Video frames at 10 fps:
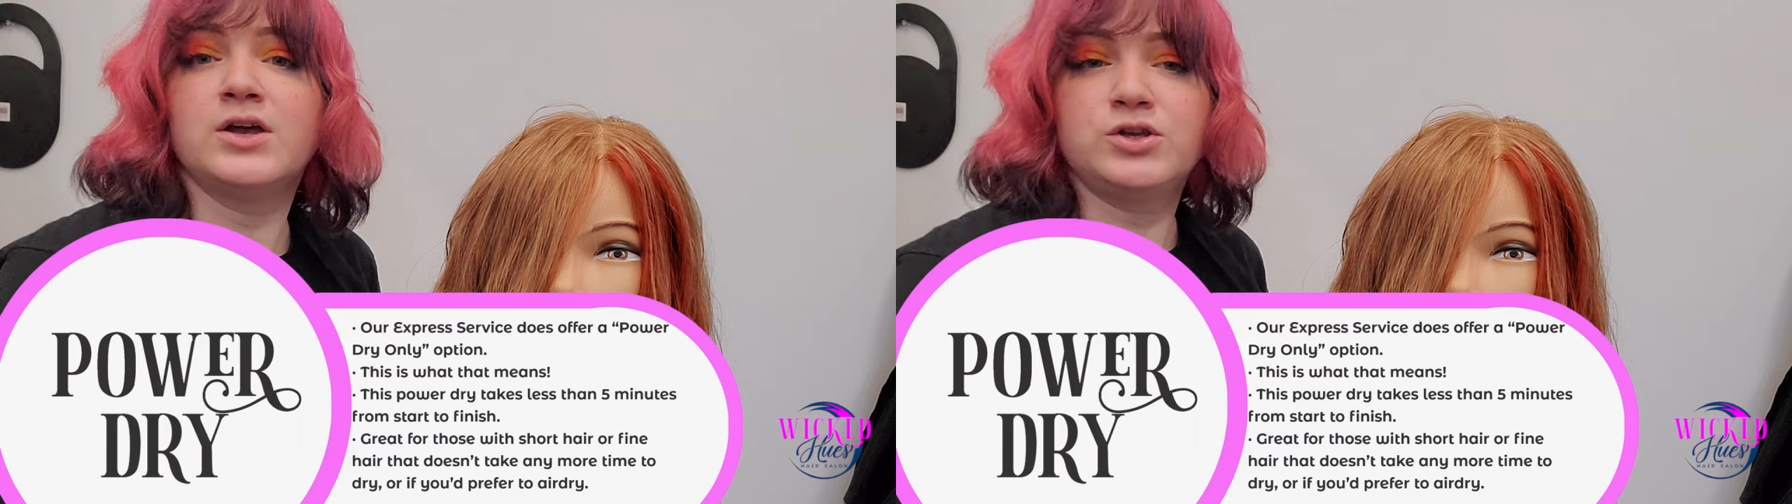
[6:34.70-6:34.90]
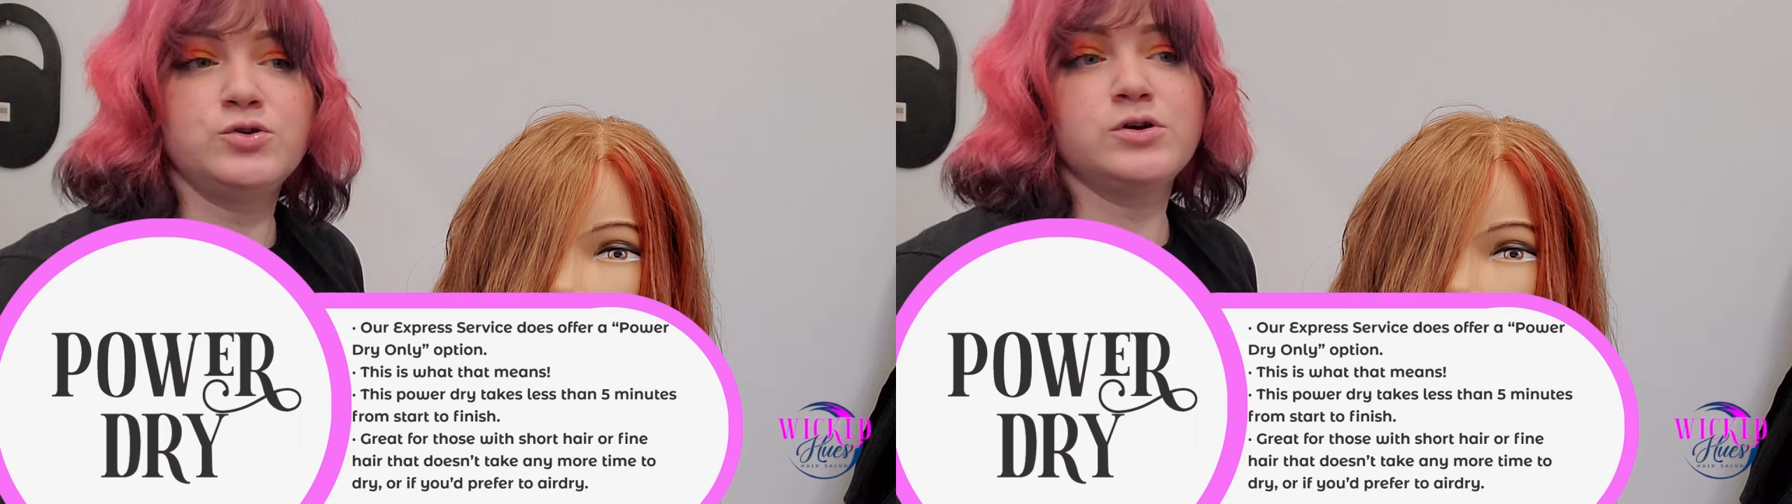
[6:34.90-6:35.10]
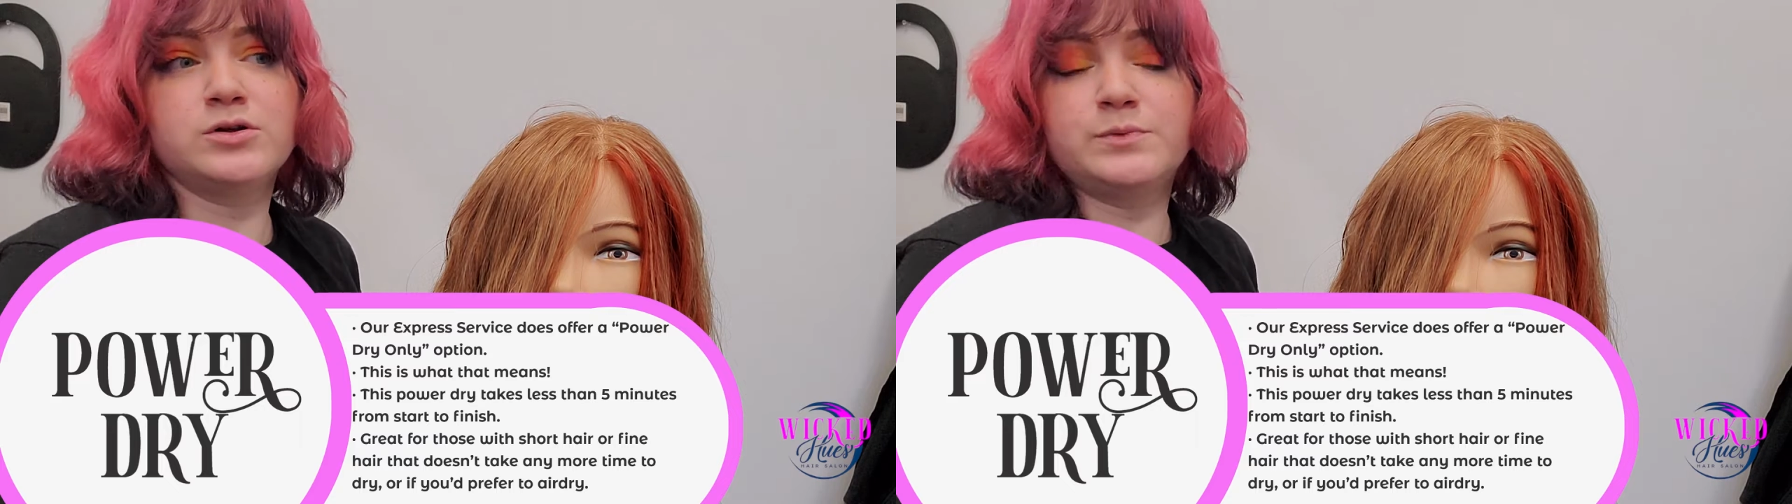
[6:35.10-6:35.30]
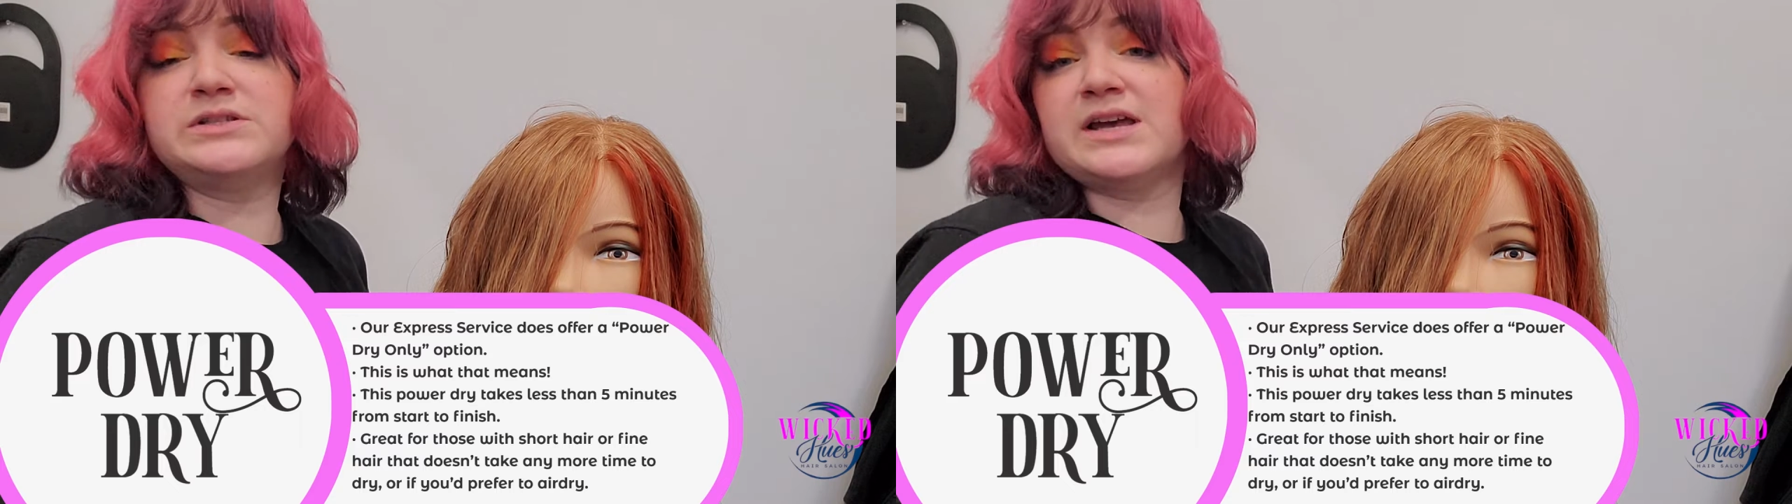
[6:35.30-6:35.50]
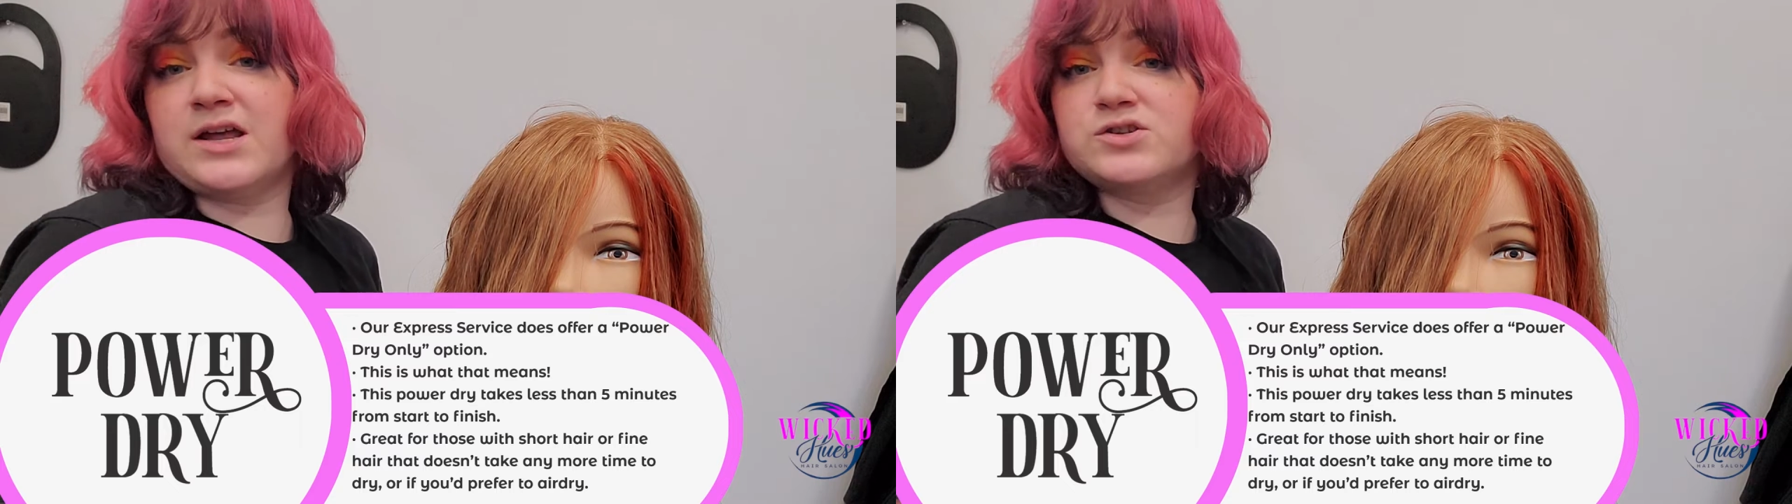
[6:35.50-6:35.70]
you could
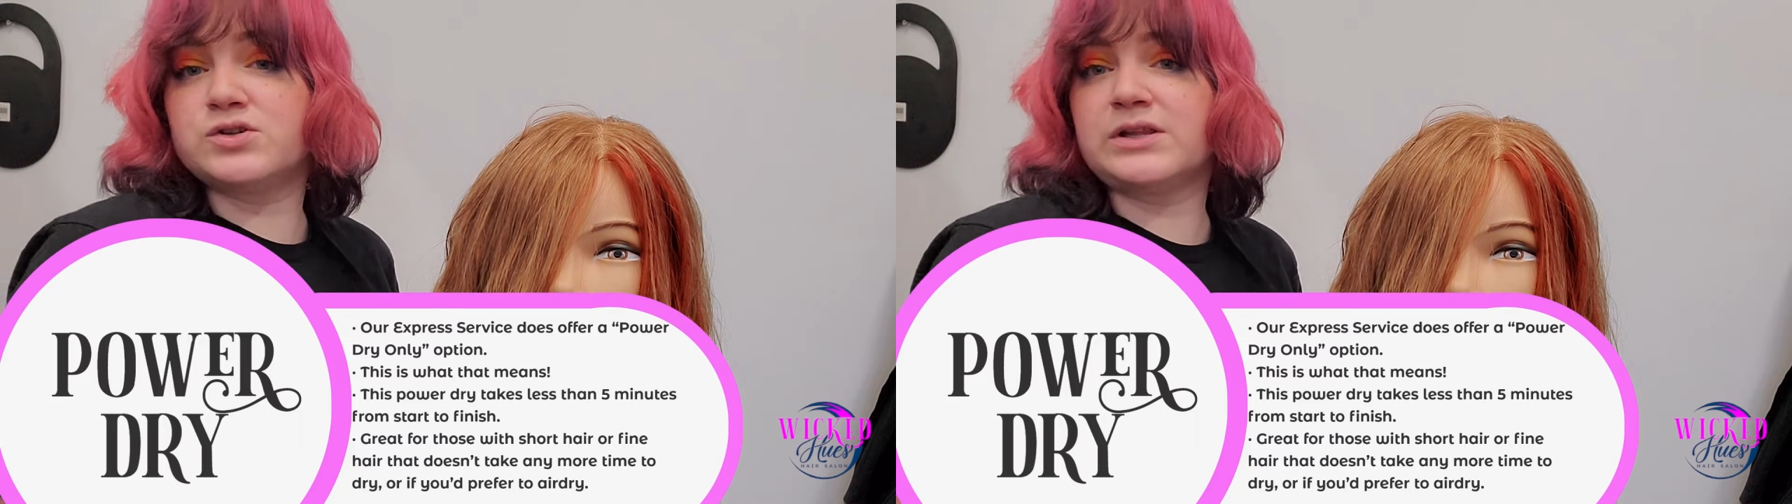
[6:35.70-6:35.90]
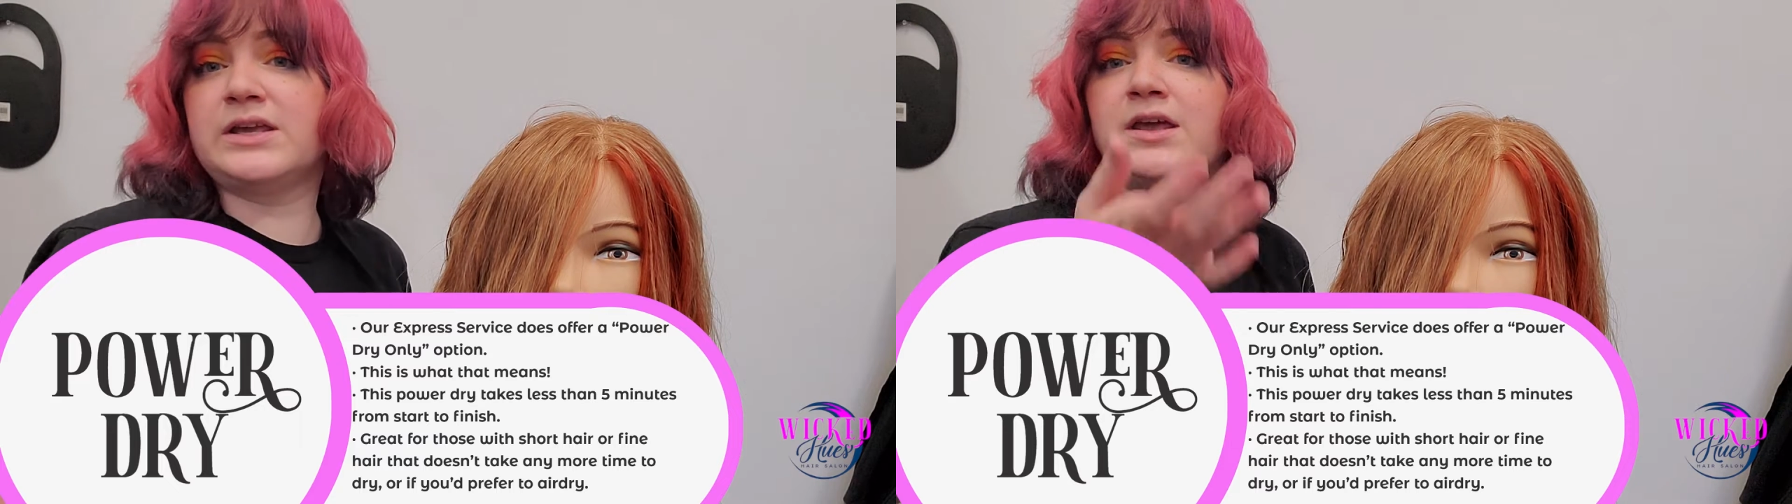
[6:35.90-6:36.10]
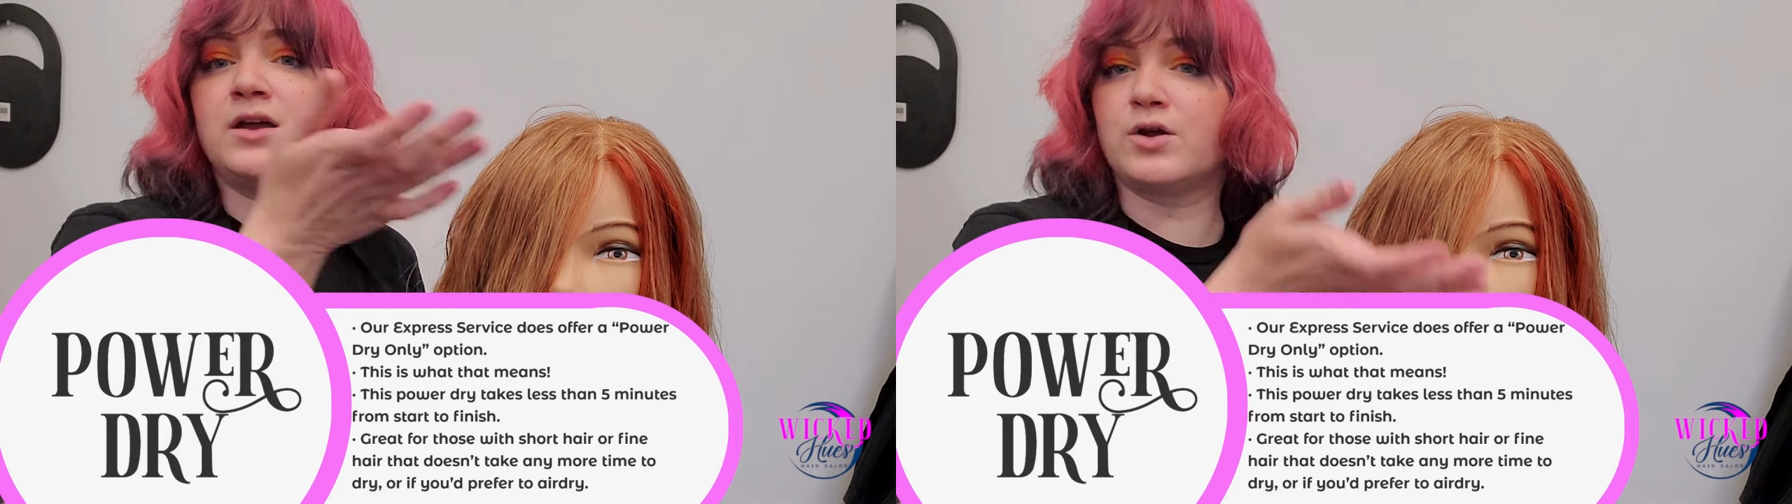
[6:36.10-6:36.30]
potentially